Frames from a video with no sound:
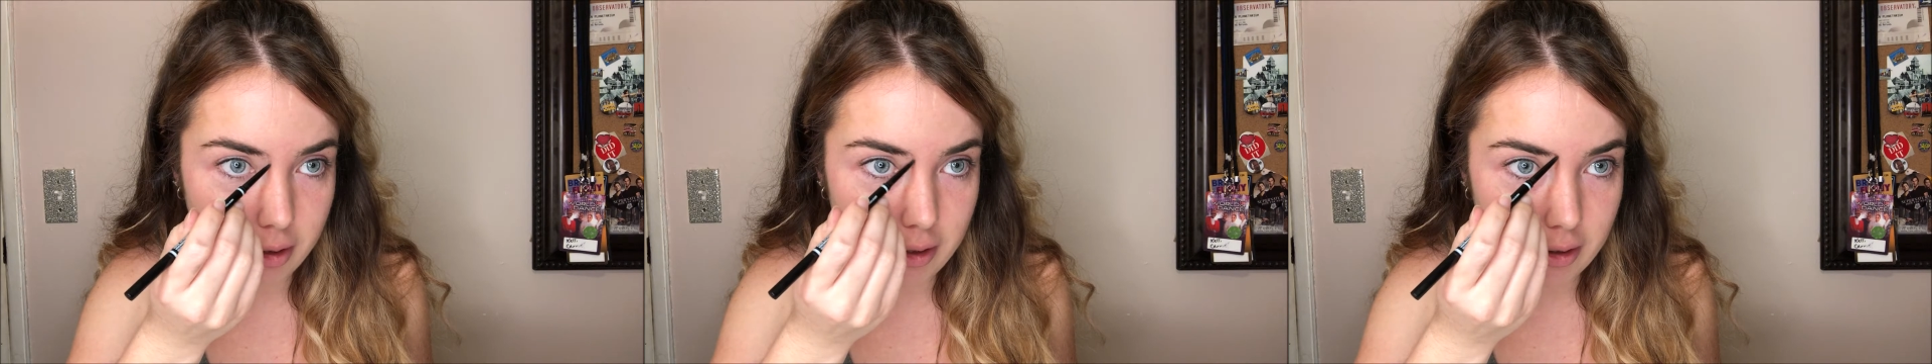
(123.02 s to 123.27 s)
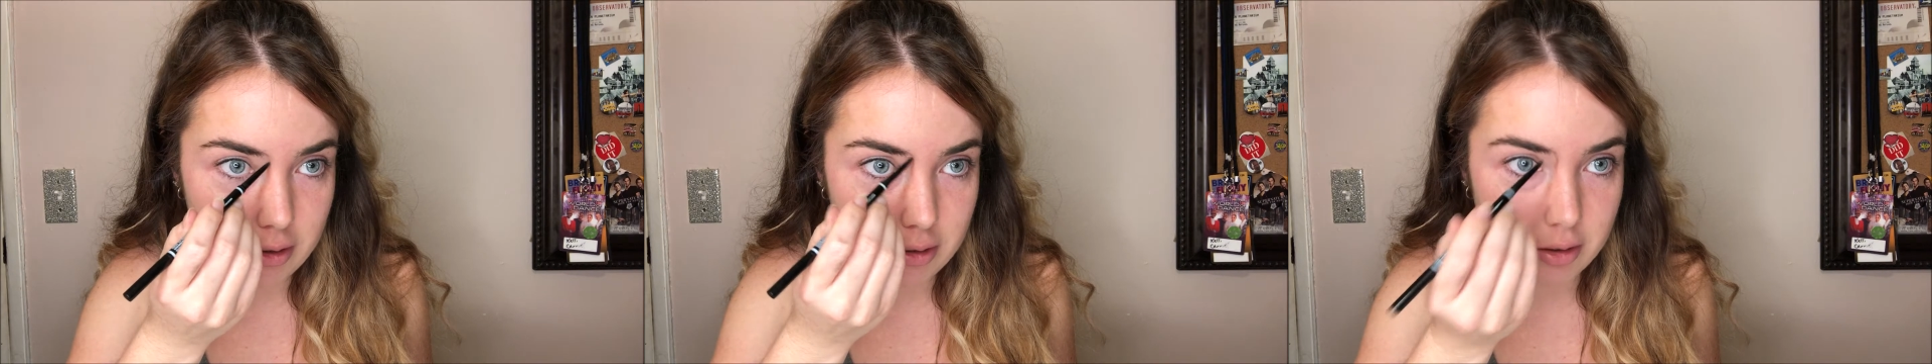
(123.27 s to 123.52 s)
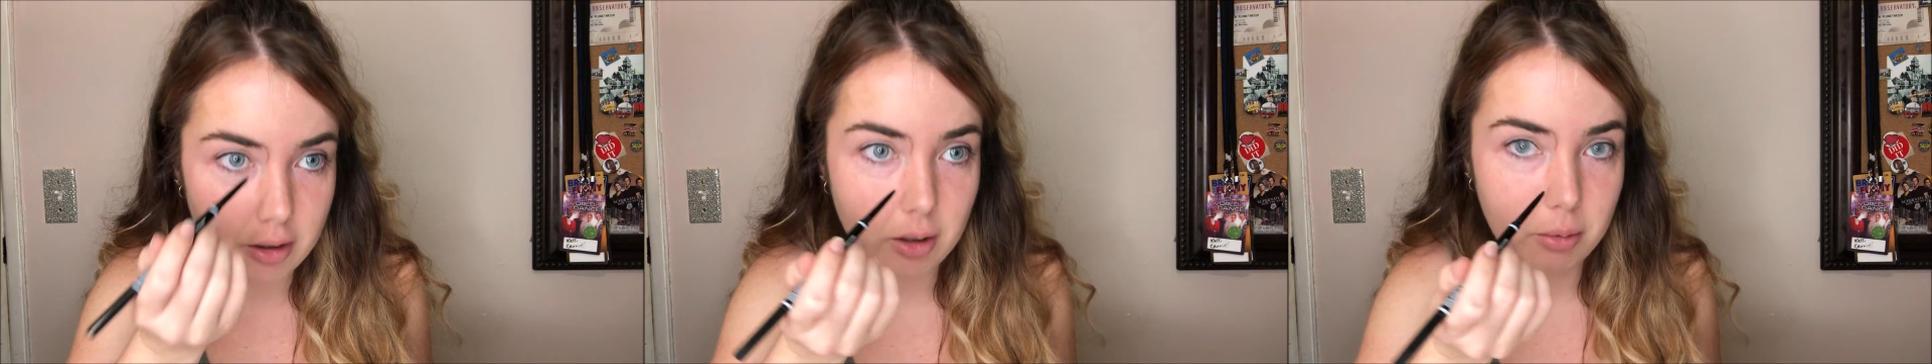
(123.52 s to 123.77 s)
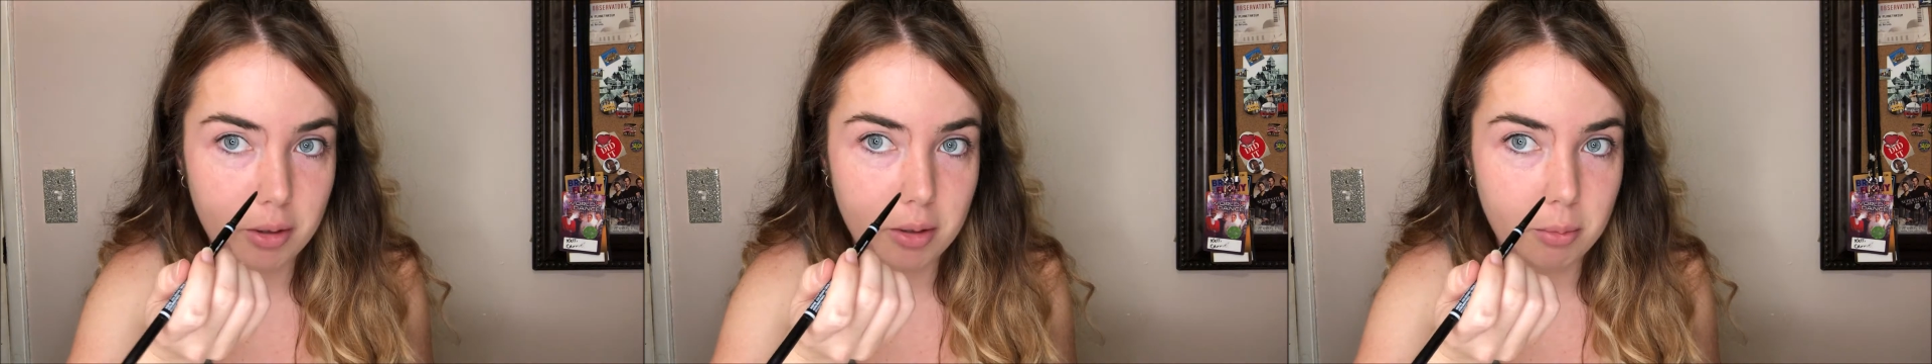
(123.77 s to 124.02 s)
I actually
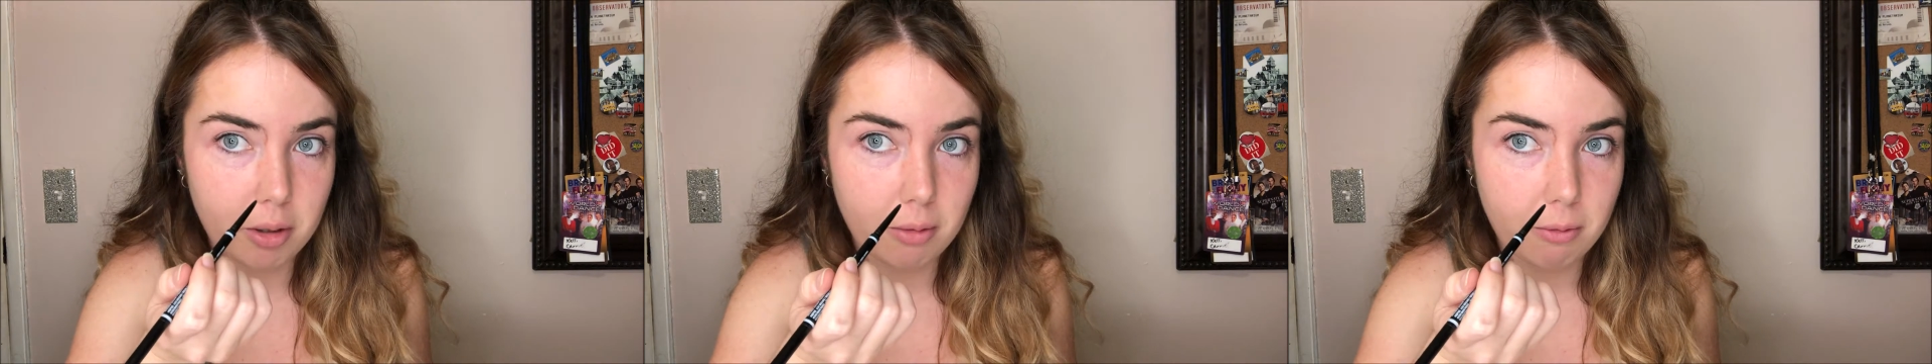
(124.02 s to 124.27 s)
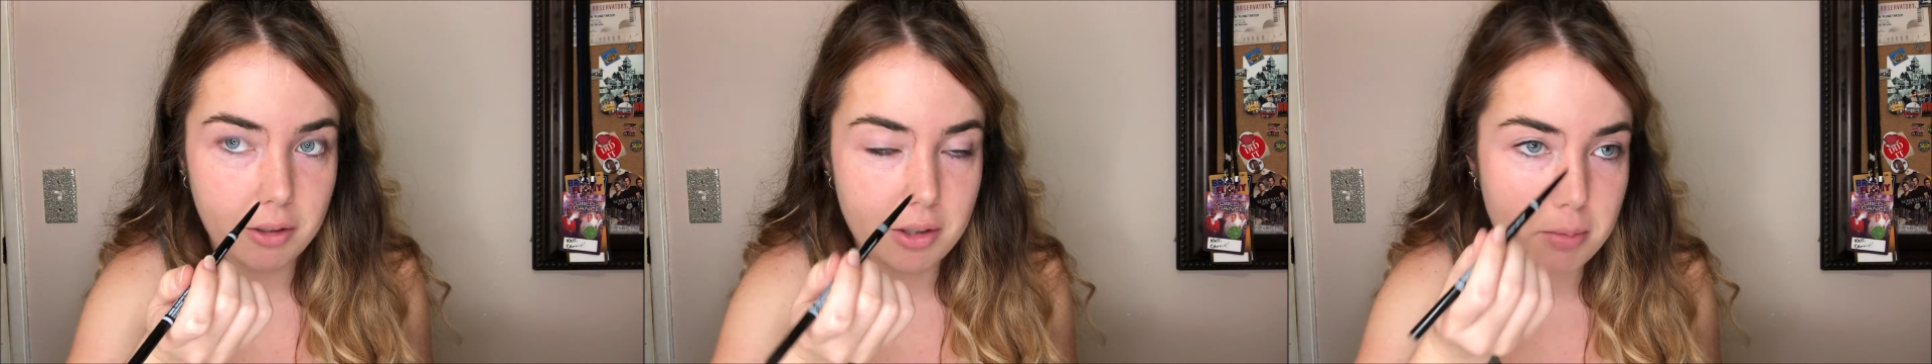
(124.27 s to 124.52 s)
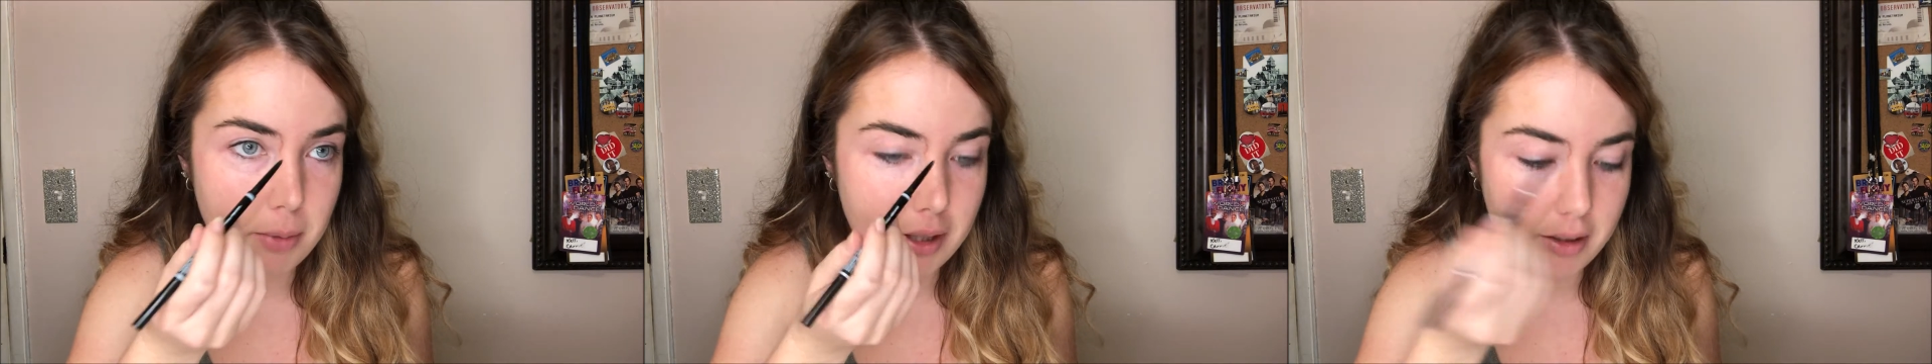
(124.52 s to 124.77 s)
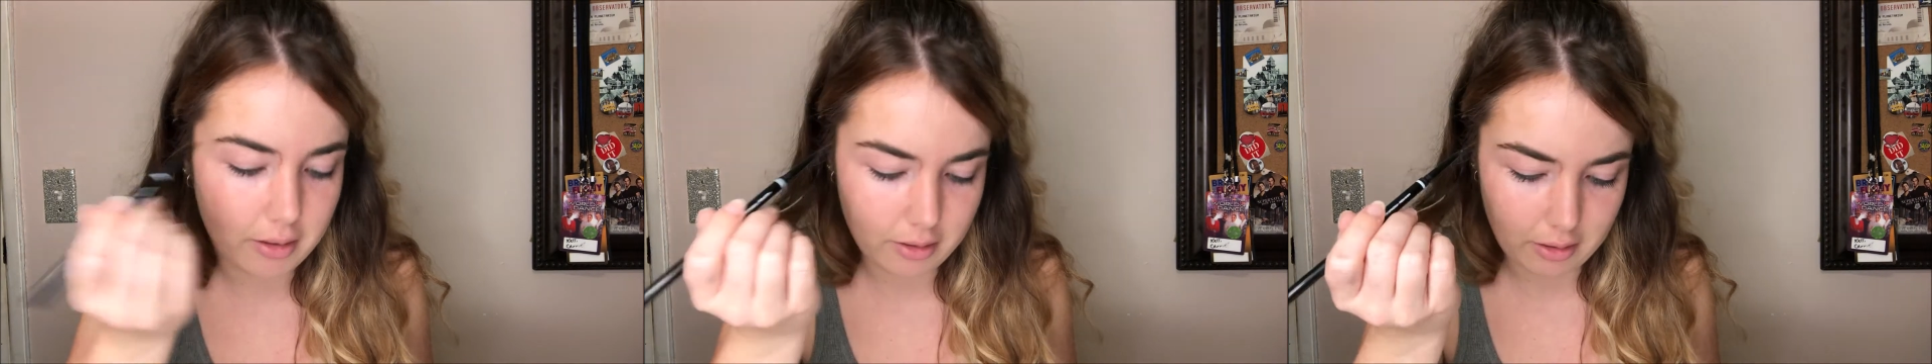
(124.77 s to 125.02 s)
go in with face
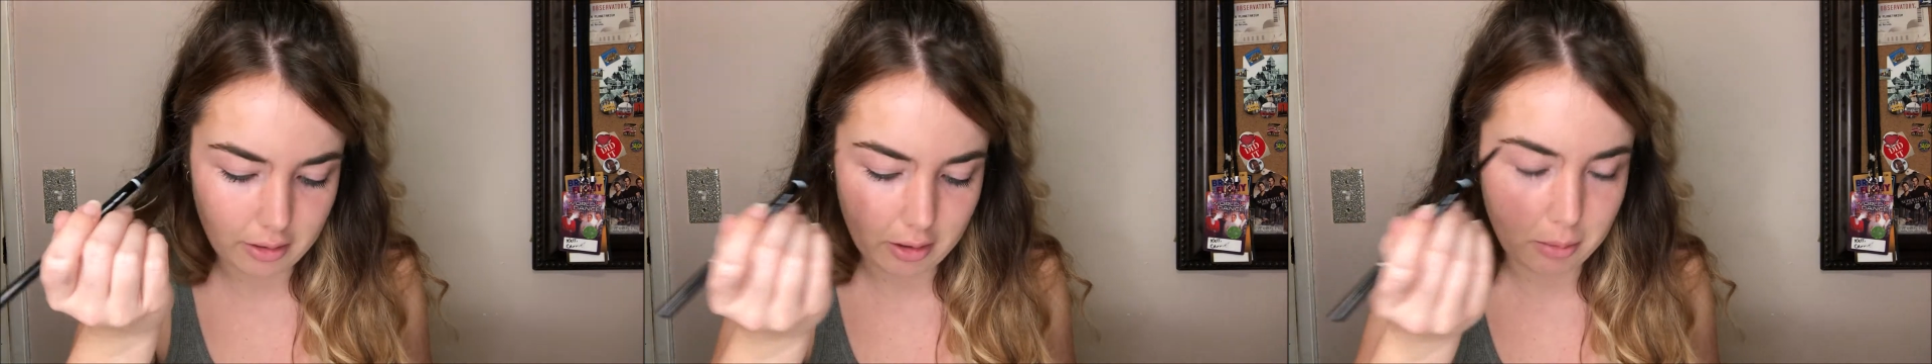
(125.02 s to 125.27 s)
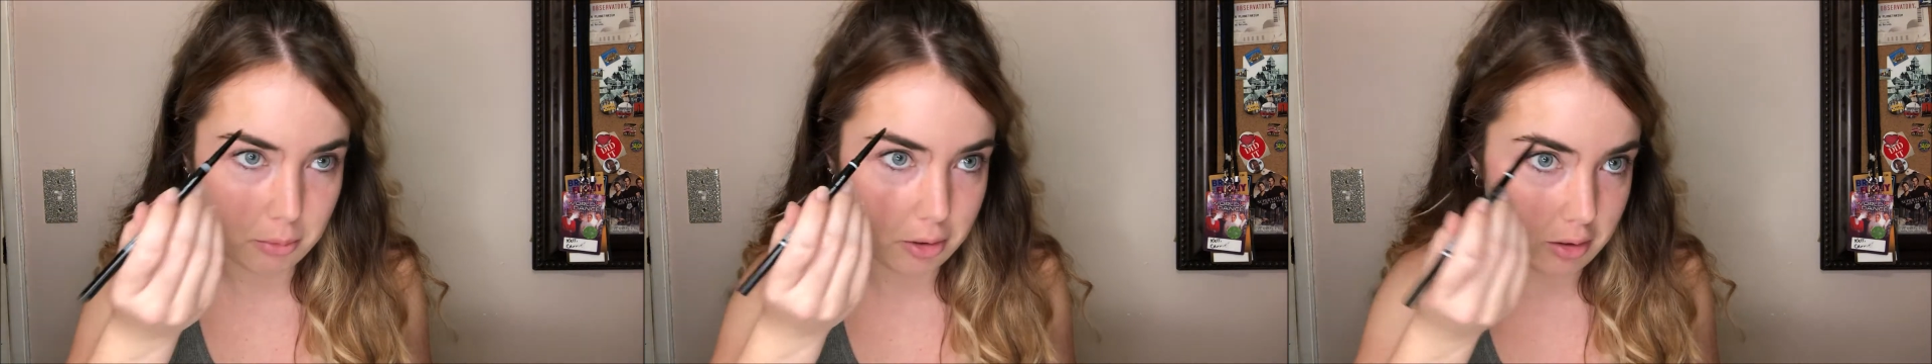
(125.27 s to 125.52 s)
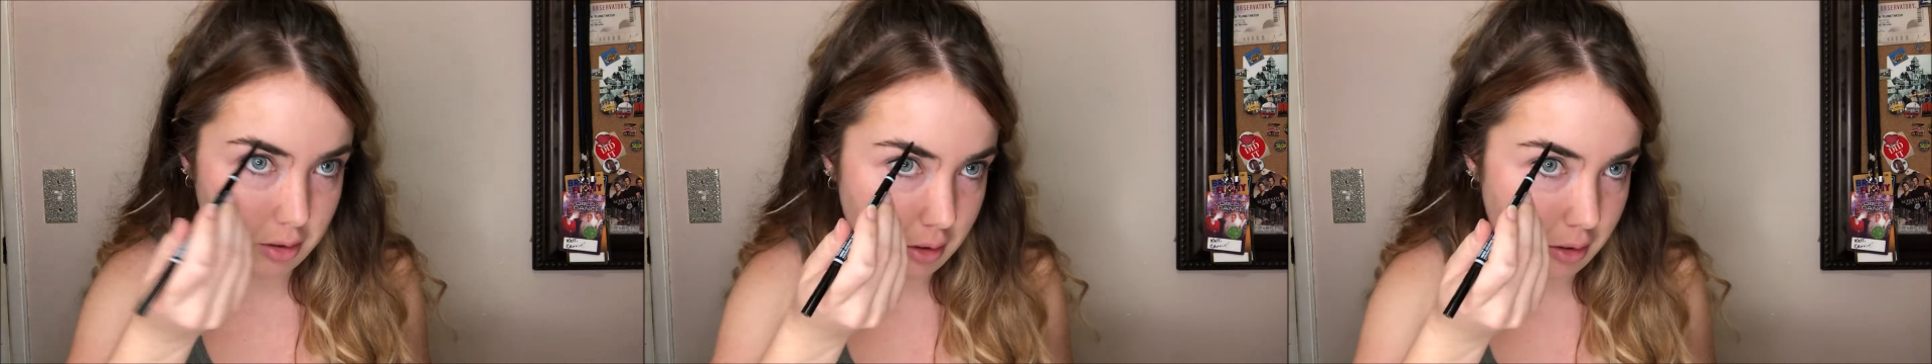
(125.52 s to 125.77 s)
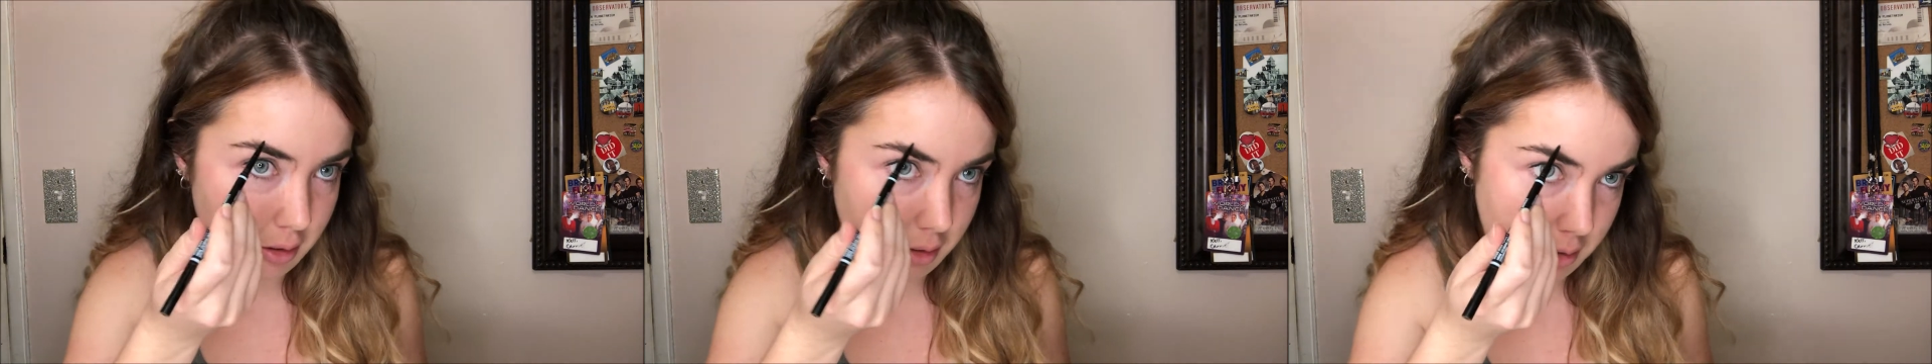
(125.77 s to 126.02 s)
paint, and I'm just
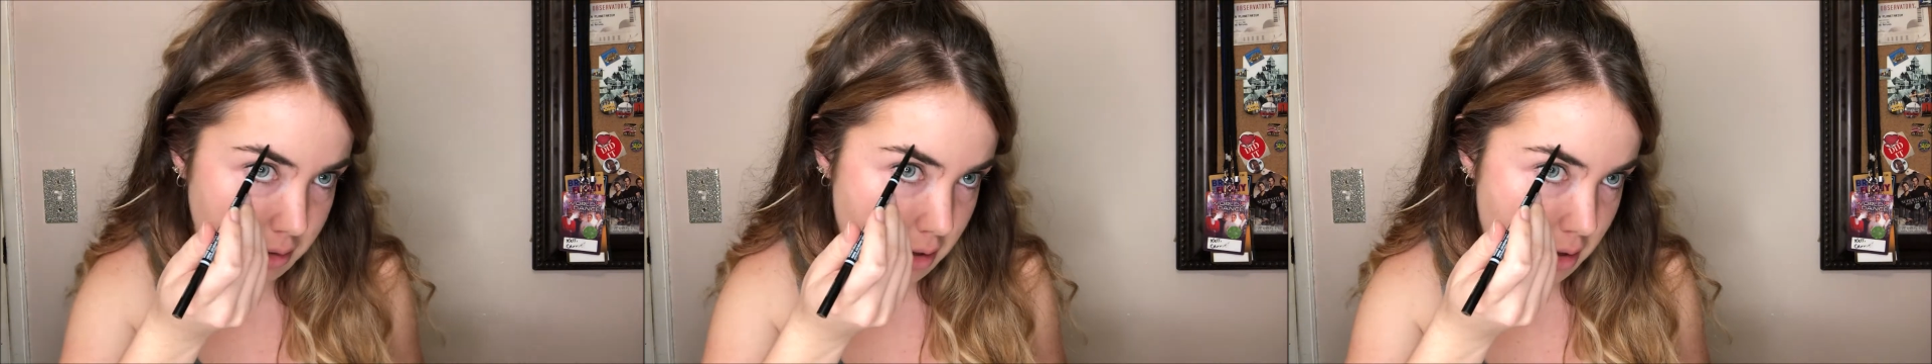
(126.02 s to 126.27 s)
gonna